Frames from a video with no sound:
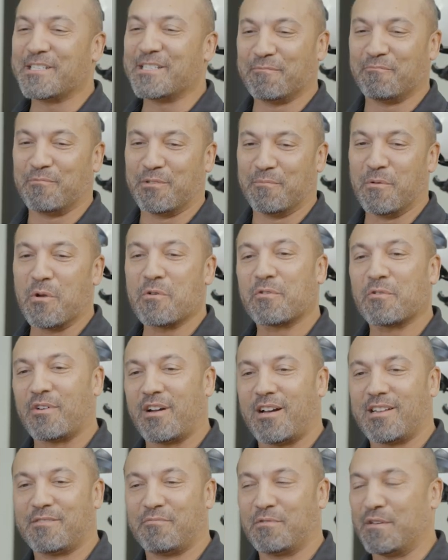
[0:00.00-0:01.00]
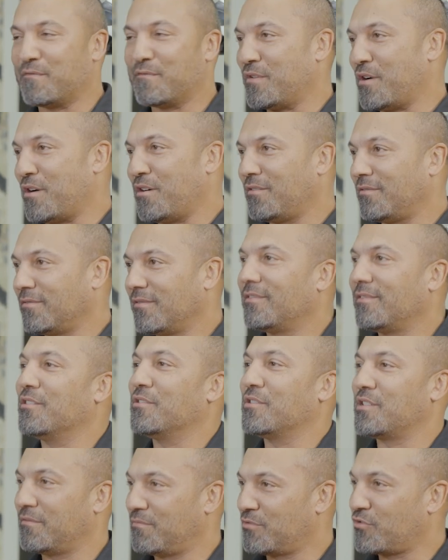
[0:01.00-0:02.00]
least with motocross, when you fall,
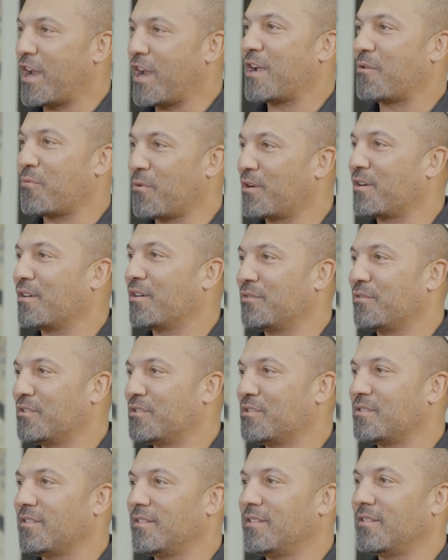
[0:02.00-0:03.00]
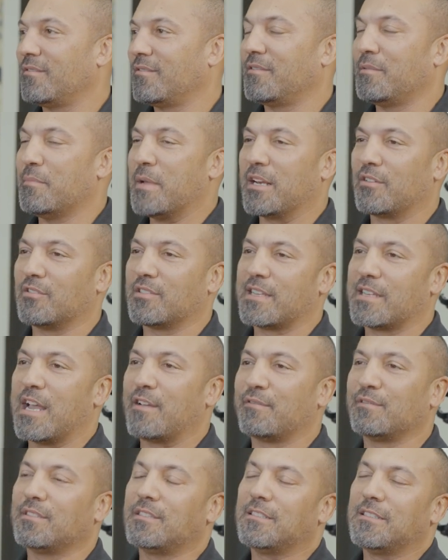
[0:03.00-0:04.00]
there's a track worker and there's, right, a medical
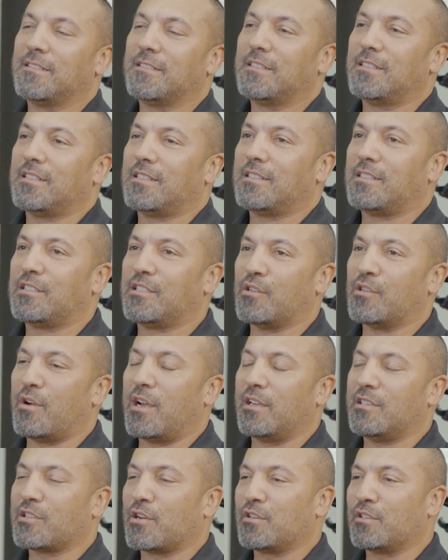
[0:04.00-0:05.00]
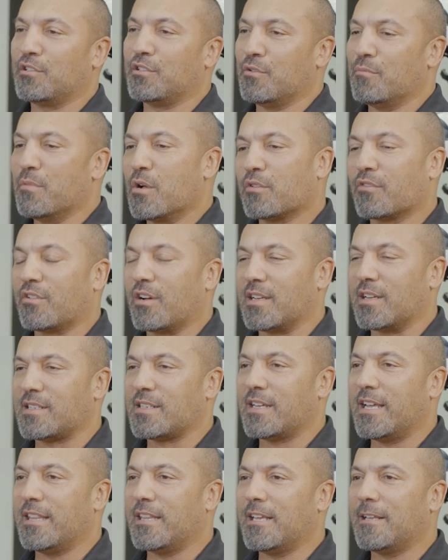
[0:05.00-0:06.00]
staff. Right. So I started to do
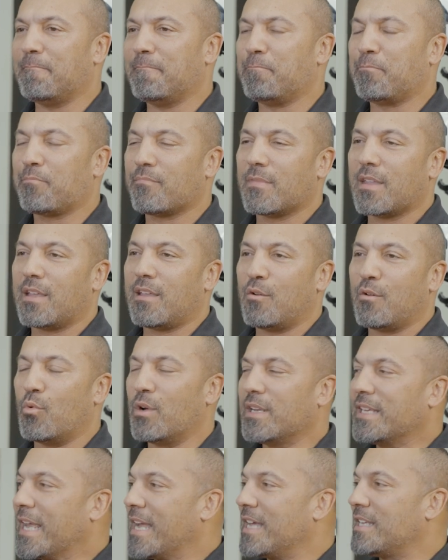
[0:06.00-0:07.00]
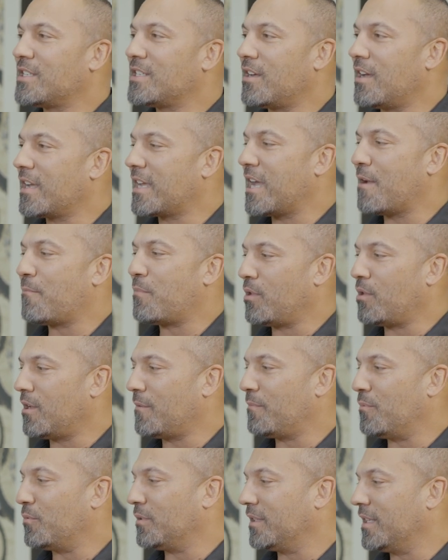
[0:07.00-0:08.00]
motocross. And then one day I saw a guy
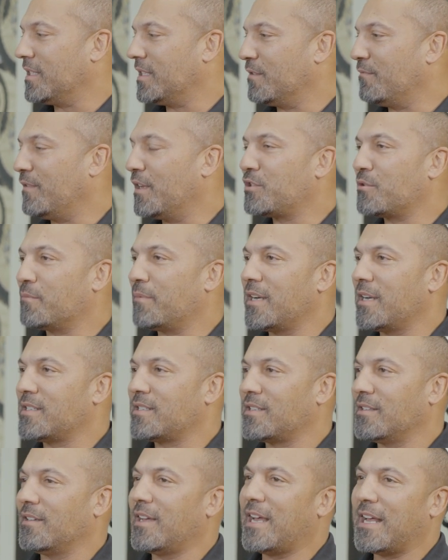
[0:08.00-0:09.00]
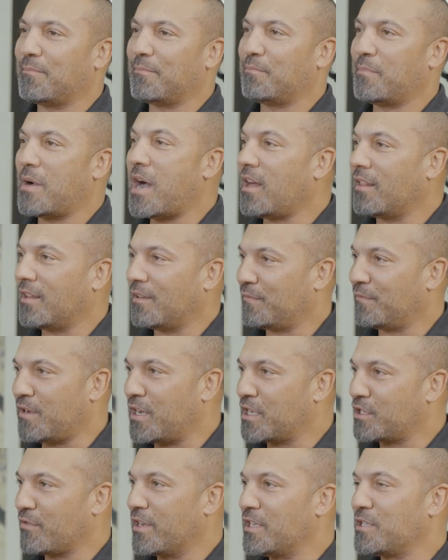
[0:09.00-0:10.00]
pull up in one of these adventure bikes at Pala,
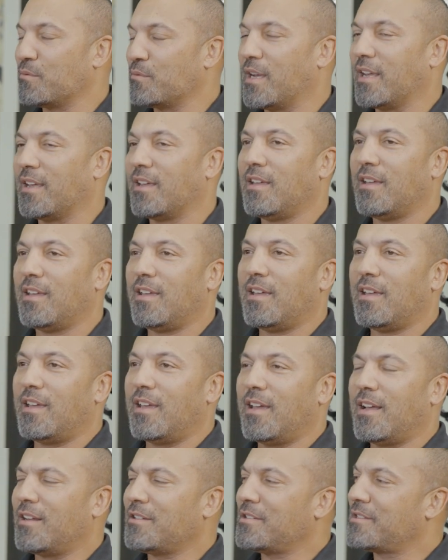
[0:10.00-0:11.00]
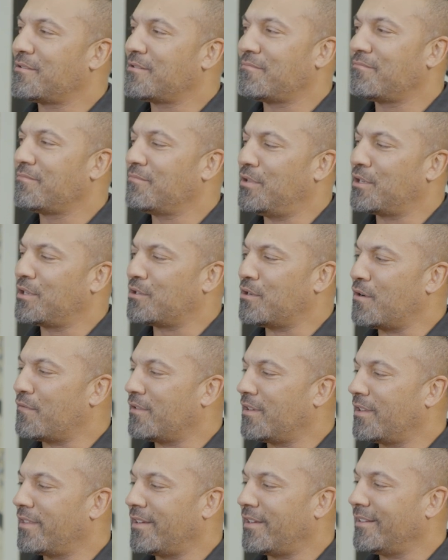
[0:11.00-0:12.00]
Fox Raceway. Yeah. And I just looked
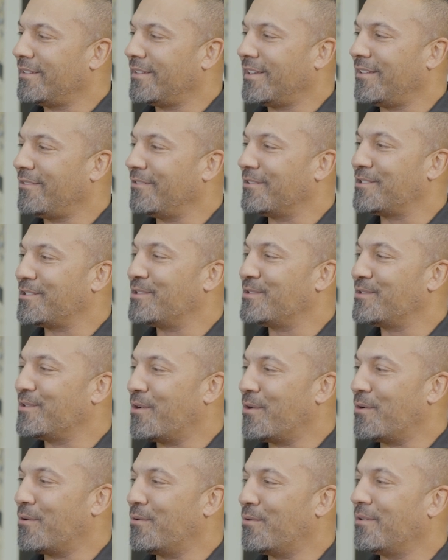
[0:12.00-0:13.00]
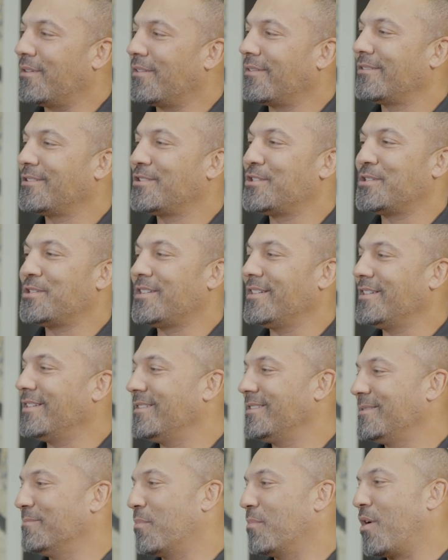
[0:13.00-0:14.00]
over, I thought, that looks so
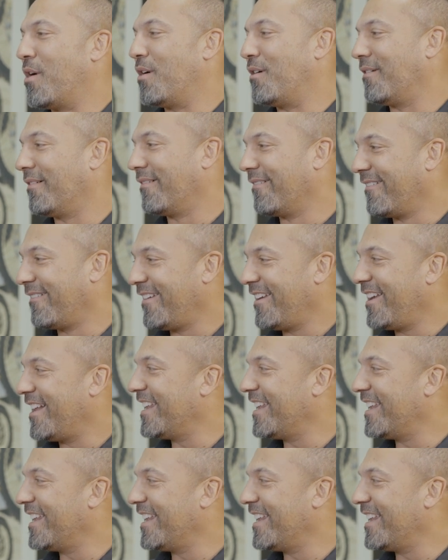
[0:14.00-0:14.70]
cheeseball.